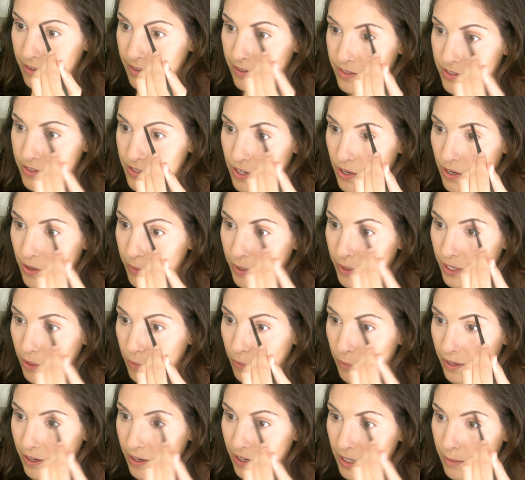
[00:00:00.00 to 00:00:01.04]
So when you're
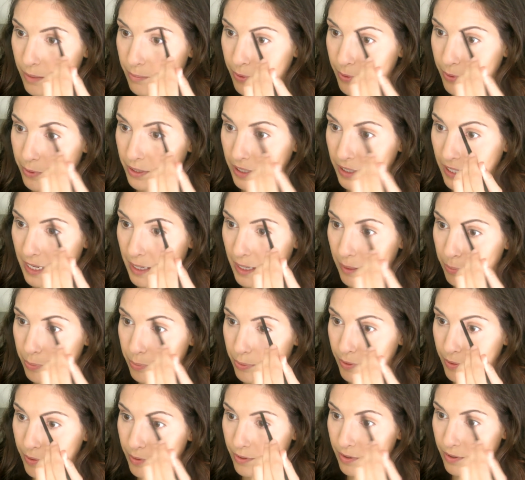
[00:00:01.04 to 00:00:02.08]
wearing a bold lip,
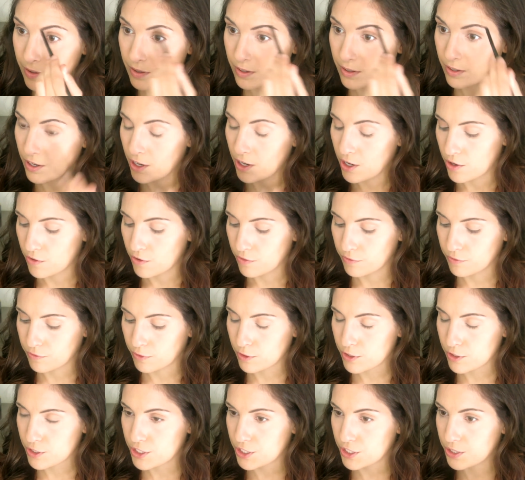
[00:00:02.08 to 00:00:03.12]

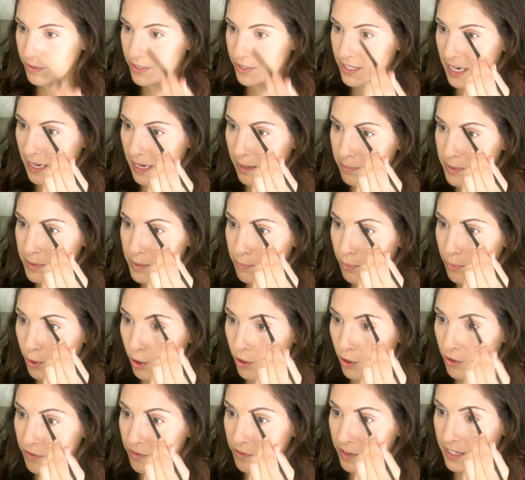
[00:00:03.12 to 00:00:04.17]
first two tips,
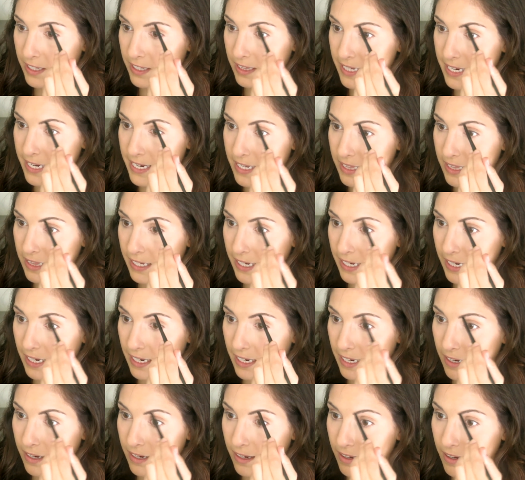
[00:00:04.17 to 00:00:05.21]
perfectly
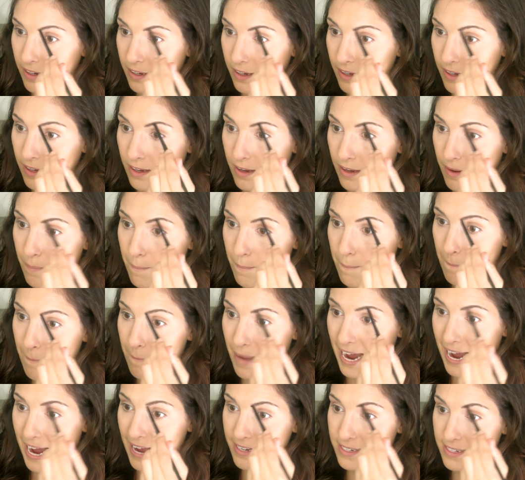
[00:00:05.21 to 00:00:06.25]
clean,
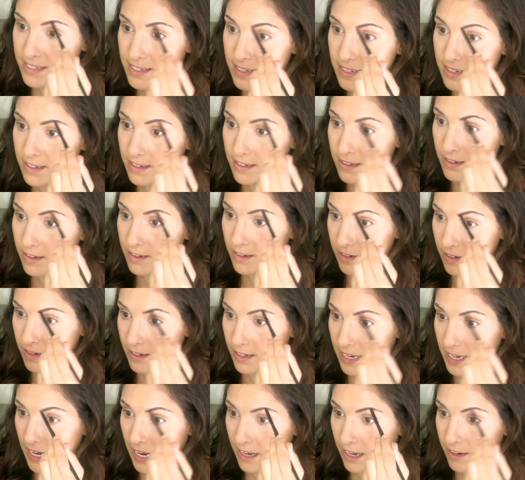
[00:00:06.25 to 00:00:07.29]
matte
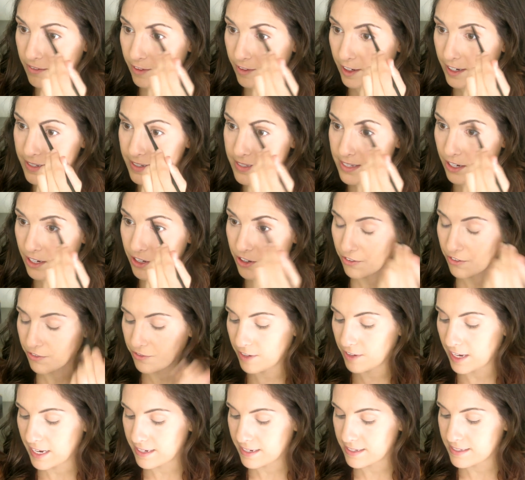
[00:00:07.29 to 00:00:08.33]
canvas on your
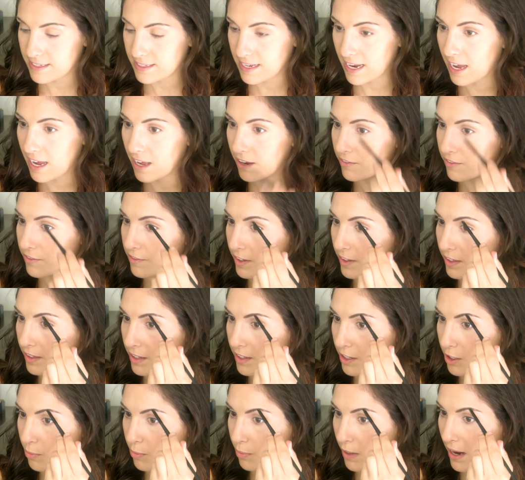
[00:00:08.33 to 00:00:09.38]
face and fill in
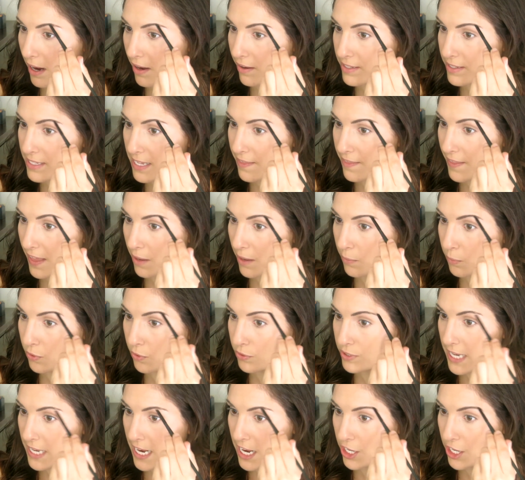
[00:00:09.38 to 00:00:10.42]
your brows and that will
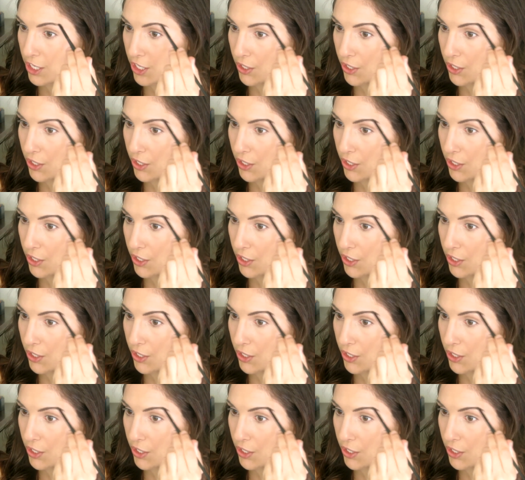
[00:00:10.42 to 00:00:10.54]
take